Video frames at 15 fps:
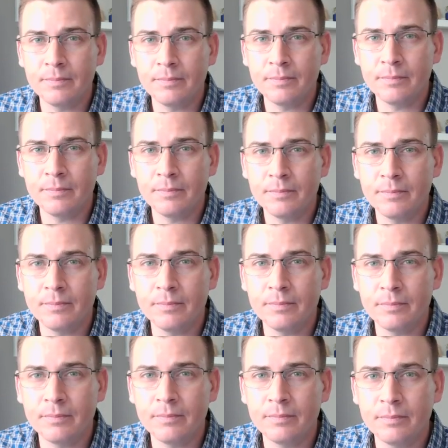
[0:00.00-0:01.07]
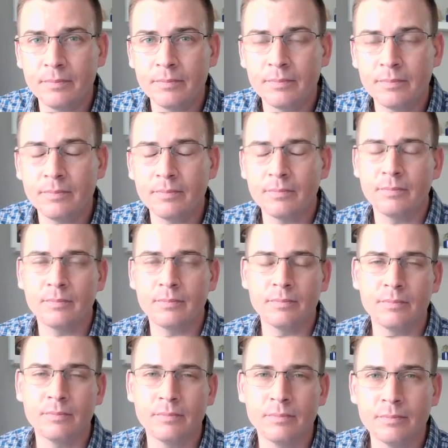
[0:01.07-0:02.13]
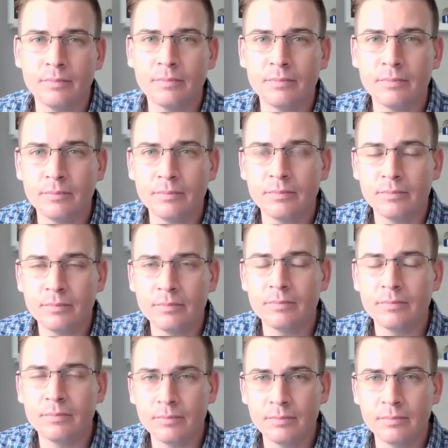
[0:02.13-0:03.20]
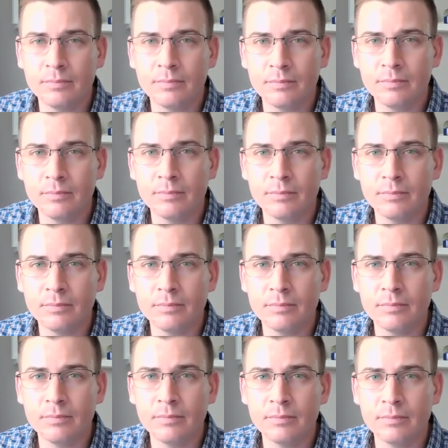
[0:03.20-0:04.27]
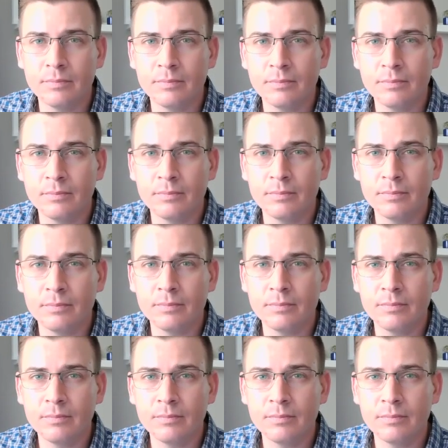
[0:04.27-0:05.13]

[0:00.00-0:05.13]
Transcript: The person shown says nothing.